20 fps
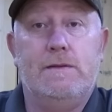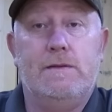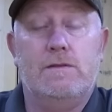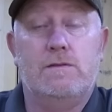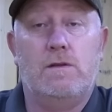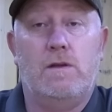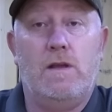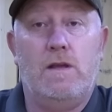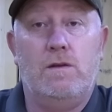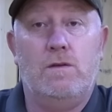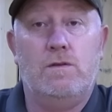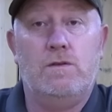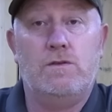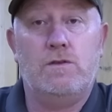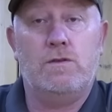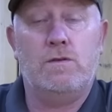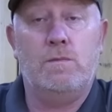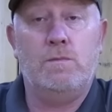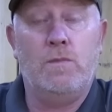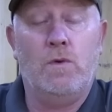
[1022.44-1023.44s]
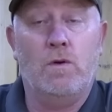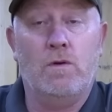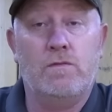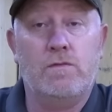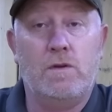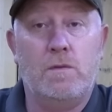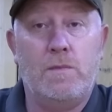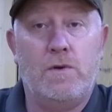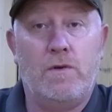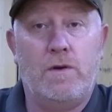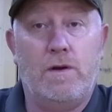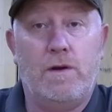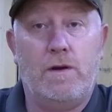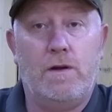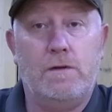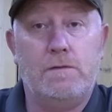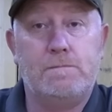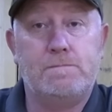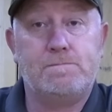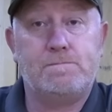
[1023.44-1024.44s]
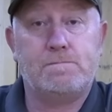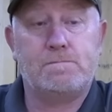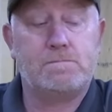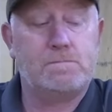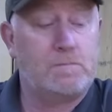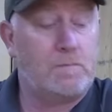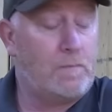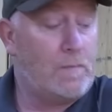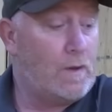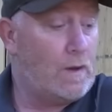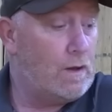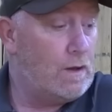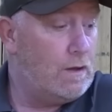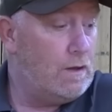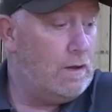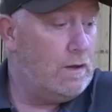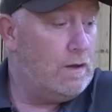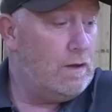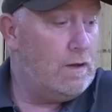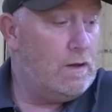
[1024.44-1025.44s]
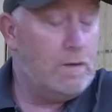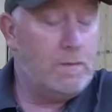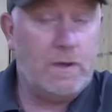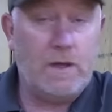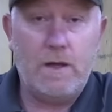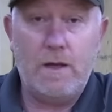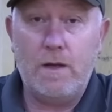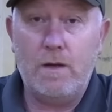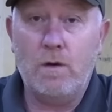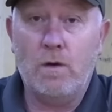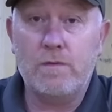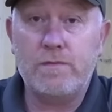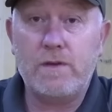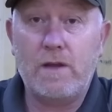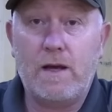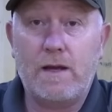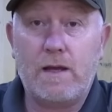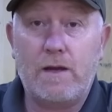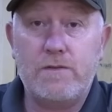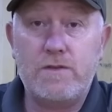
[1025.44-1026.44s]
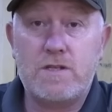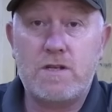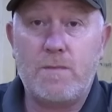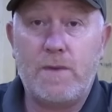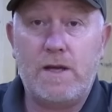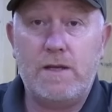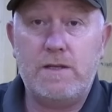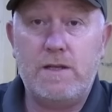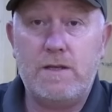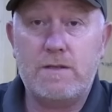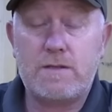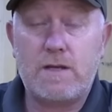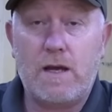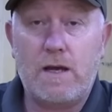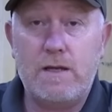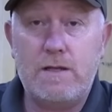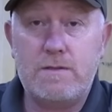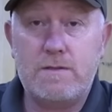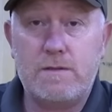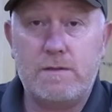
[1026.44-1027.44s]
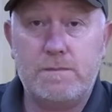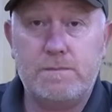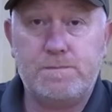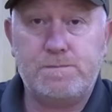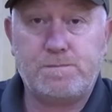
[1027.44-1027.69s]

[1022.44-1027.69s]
So then they should hopefully be running in. But hopefully that gives you some ideas, guys.